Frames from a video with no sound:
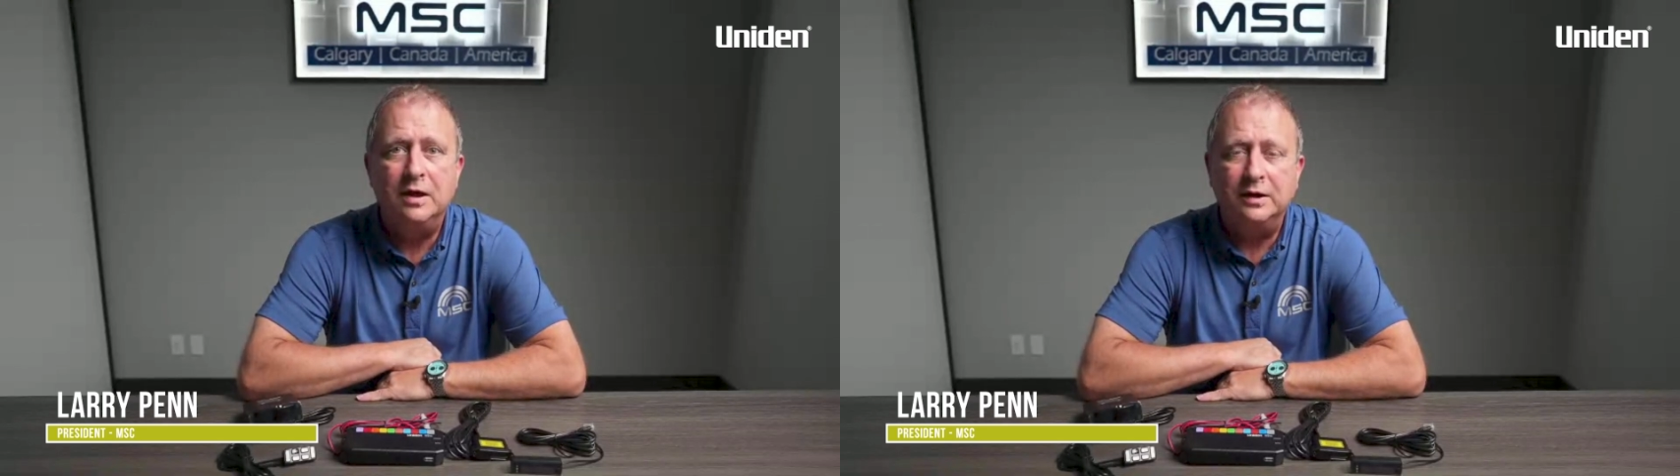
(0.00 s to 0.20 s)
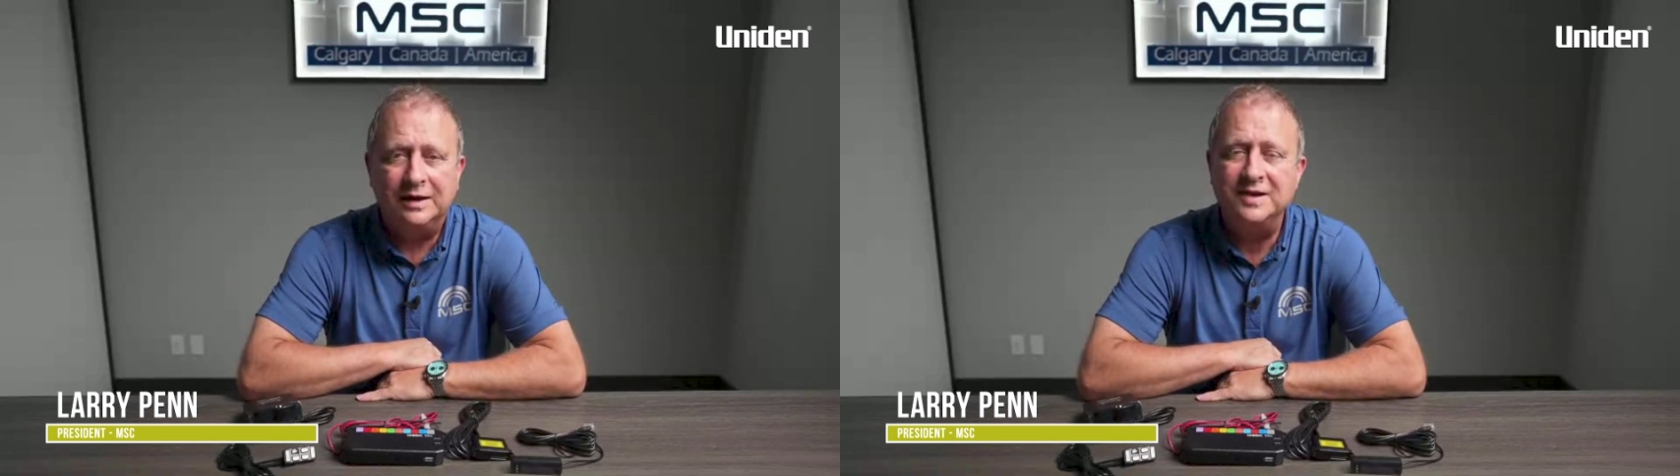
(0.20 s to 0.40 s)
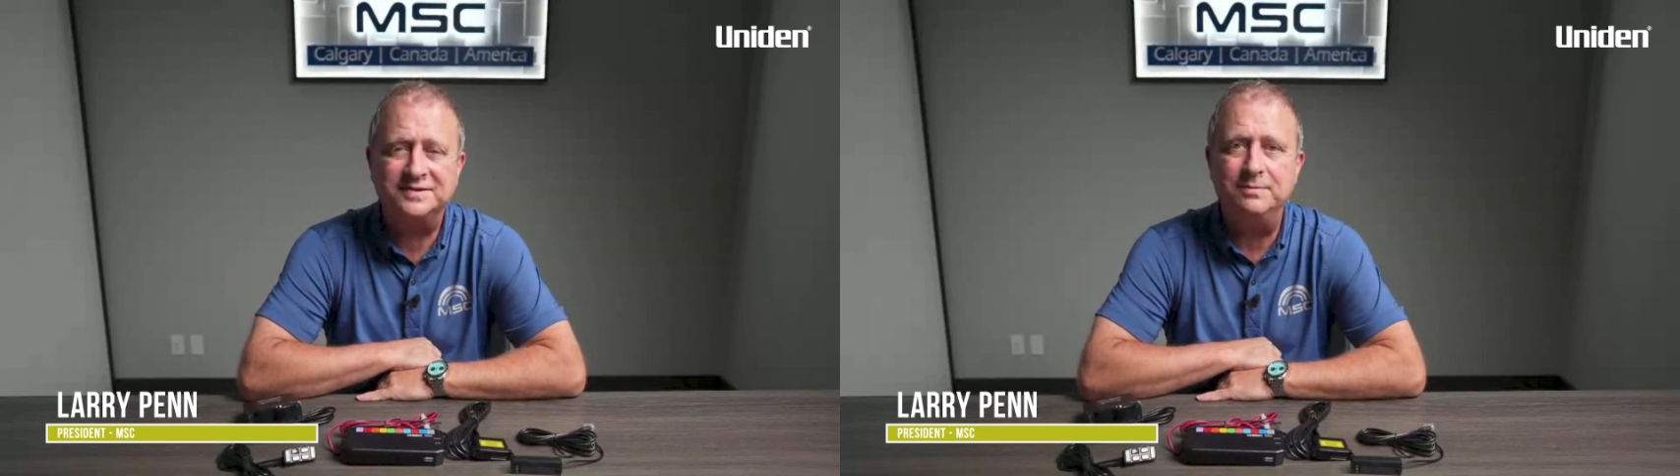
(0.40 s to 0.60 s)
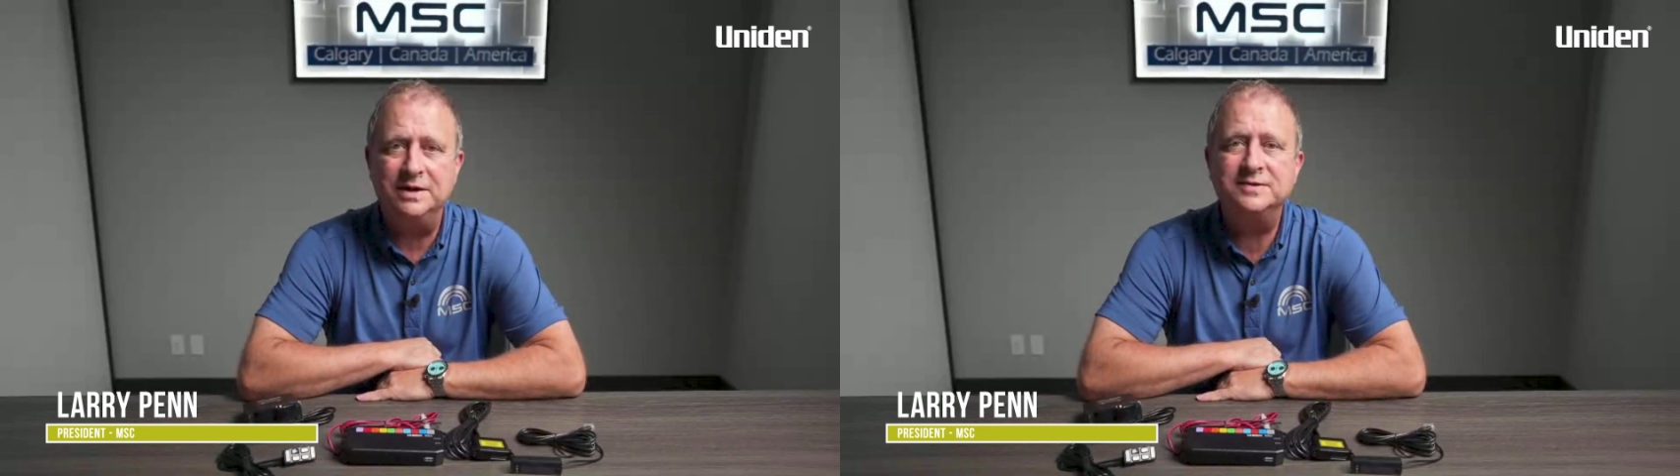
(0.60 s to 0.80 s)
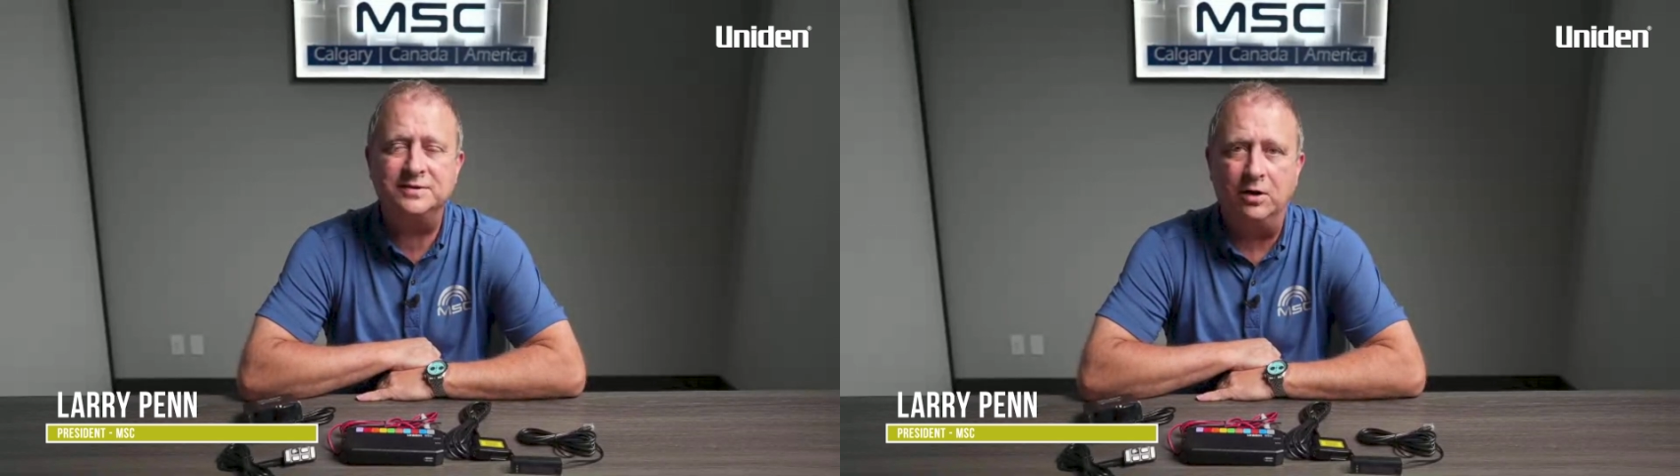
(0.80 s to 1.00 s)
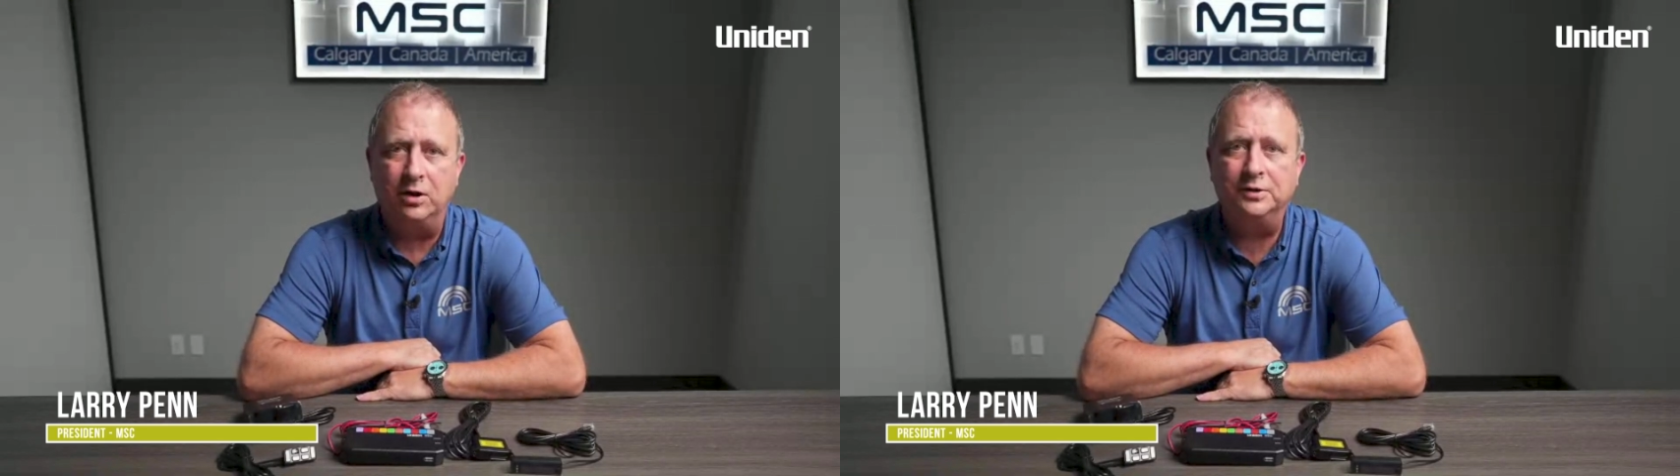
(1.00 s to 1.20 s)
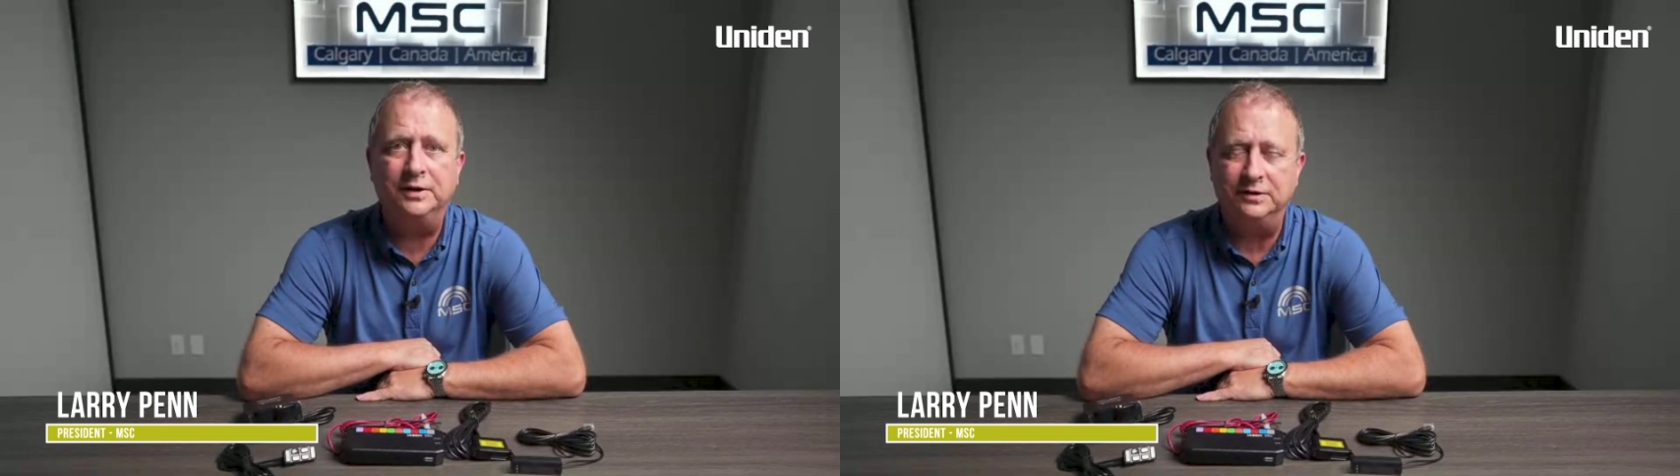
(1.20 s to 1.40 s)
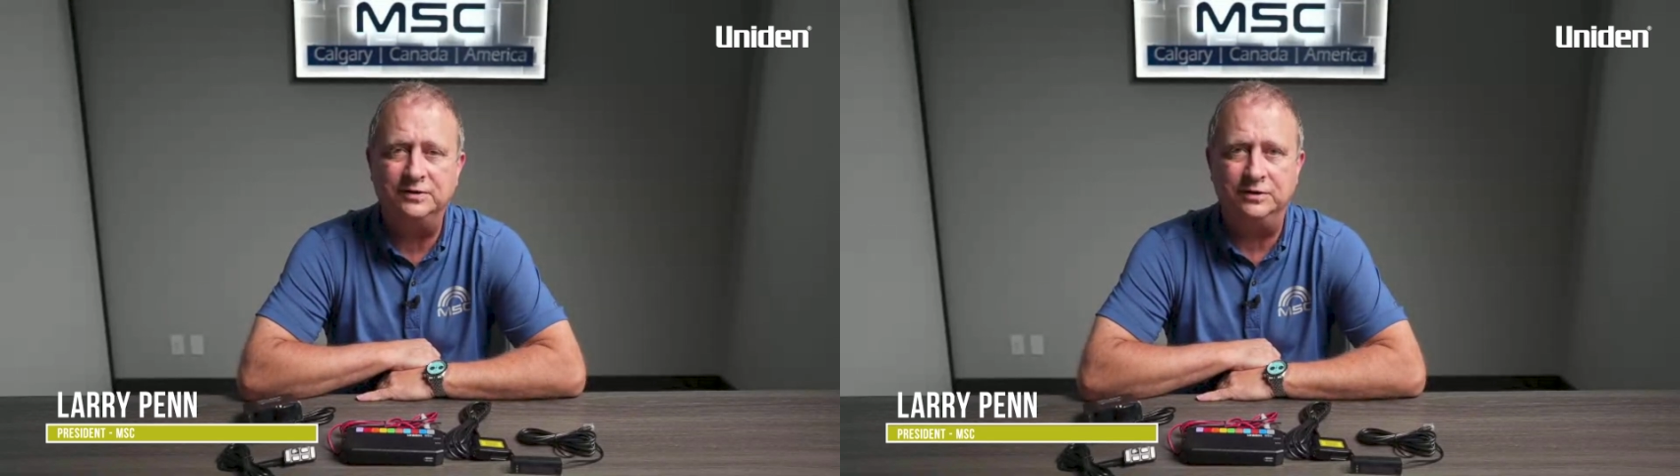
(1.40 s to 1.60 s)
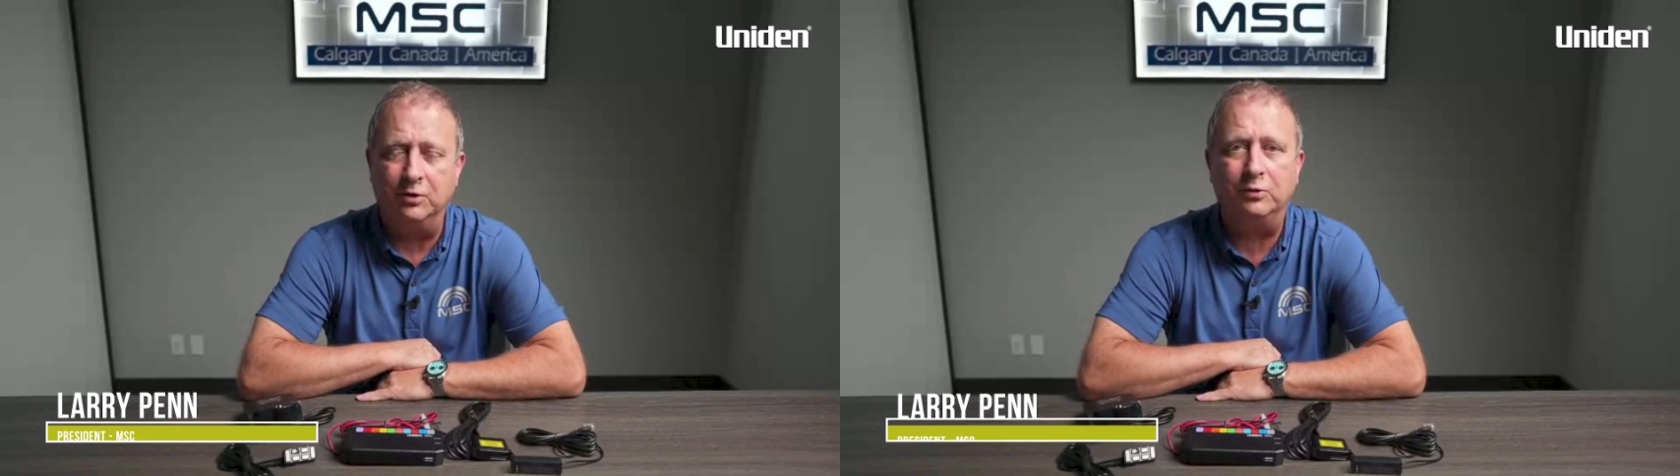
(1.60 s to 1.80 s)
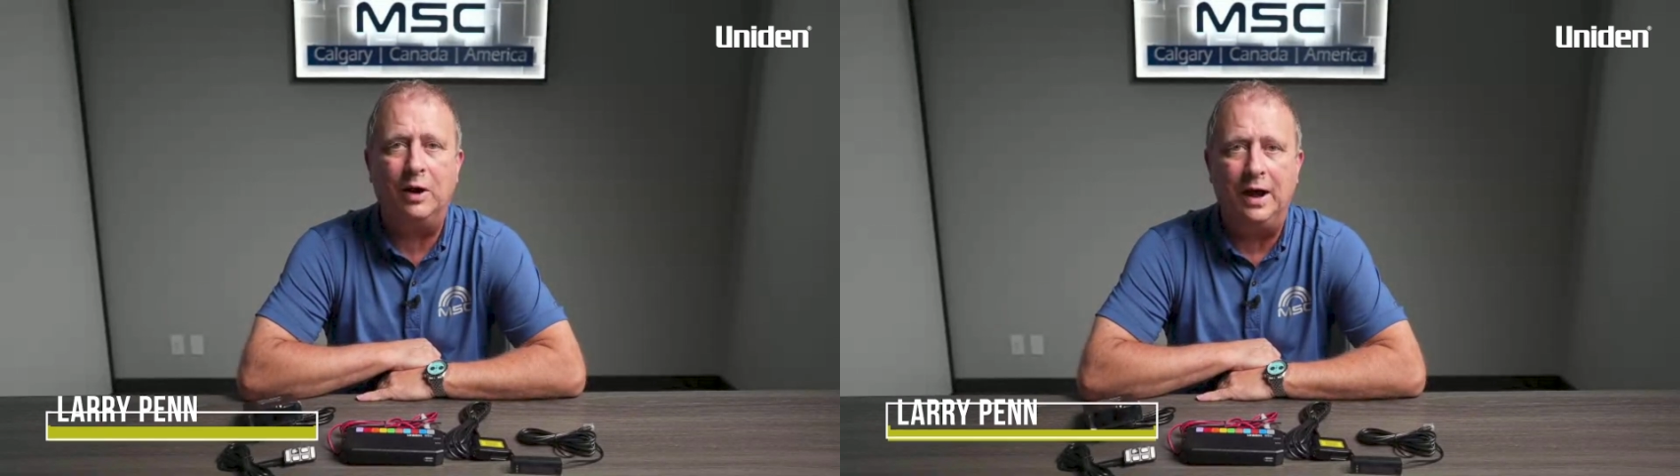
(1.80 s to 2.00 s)
custom installed into your
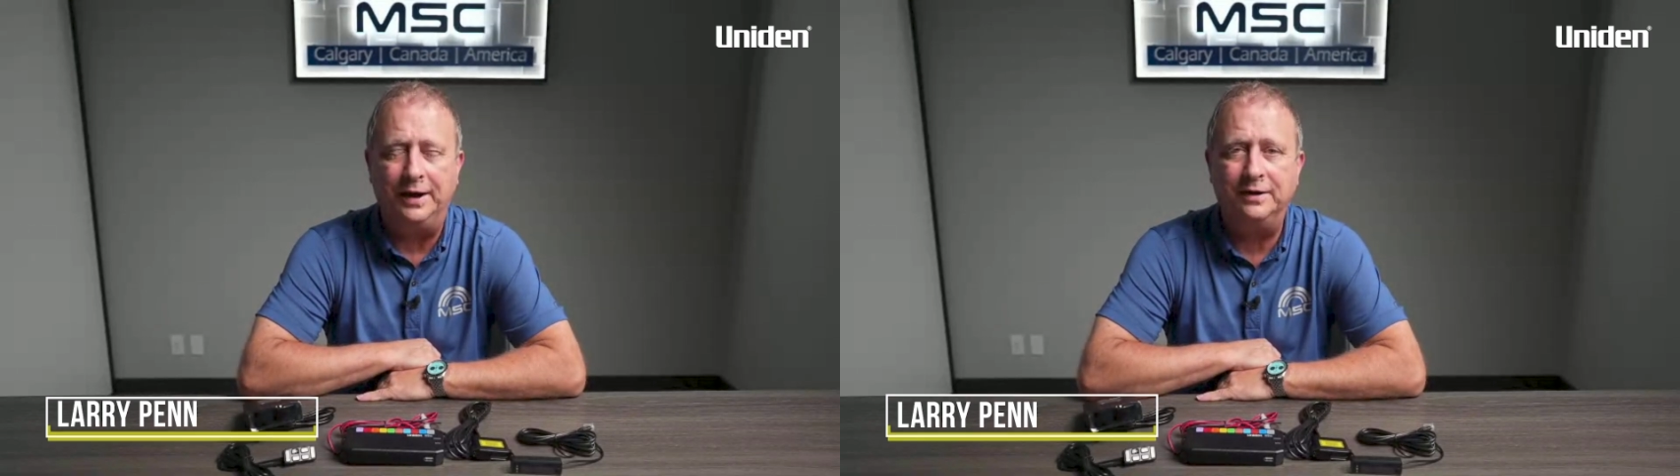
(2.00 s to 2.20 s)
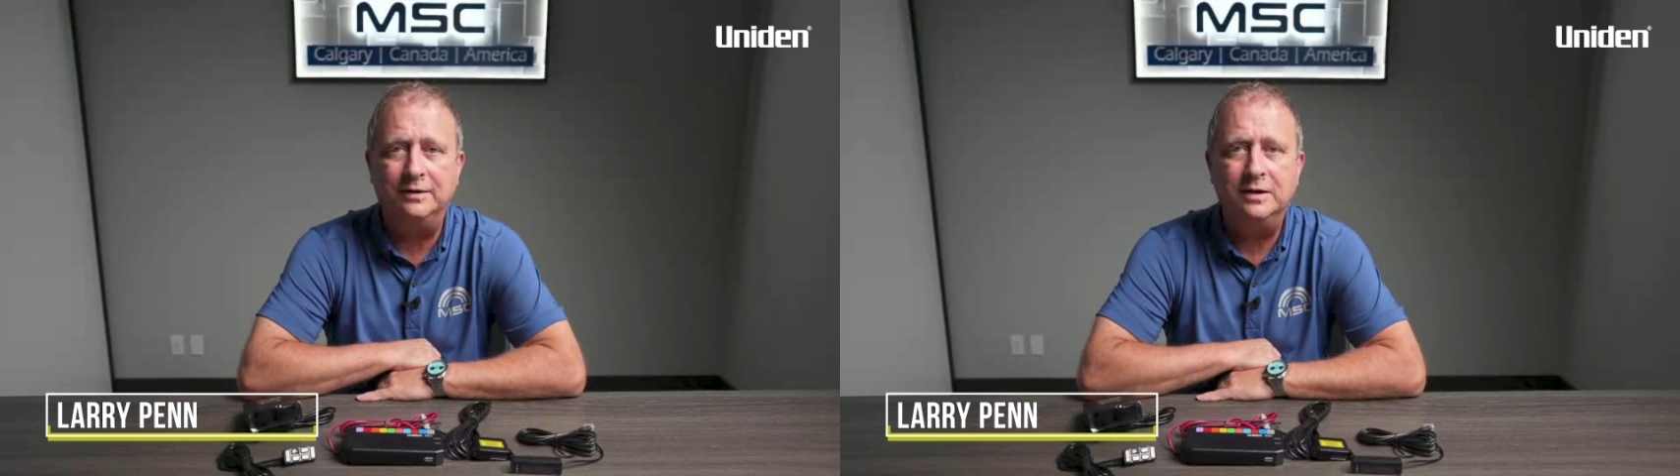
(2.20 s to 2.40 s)
ride.